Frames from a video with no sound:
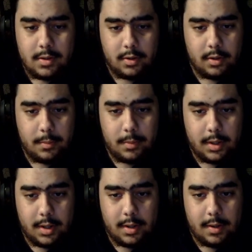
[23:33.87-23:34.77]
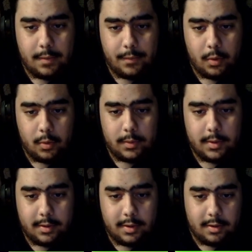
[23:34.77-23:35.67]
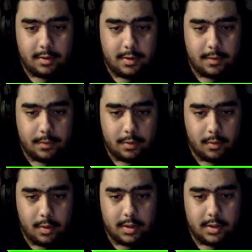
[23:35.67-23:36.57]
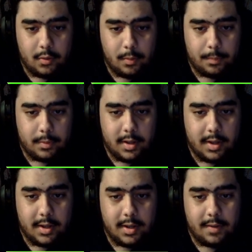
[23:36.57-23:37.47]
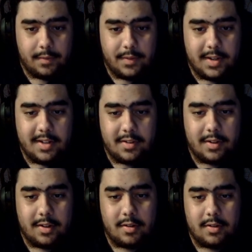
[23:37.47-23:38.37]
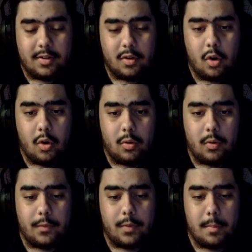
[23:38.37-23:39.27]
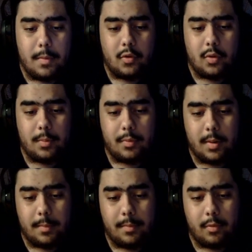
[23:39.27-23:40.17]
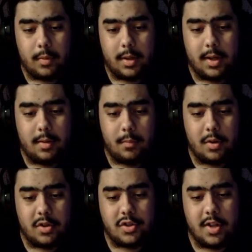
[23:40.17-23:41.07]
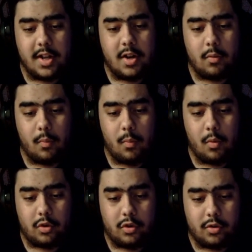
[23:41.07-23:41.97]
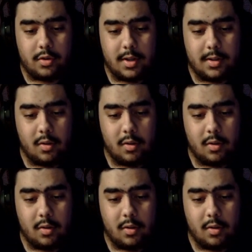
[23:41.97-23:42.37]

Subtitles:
And we have all this kind of stuff, so I need to apply these here. These are all from Metroid Prime 3, which they don't work just yet.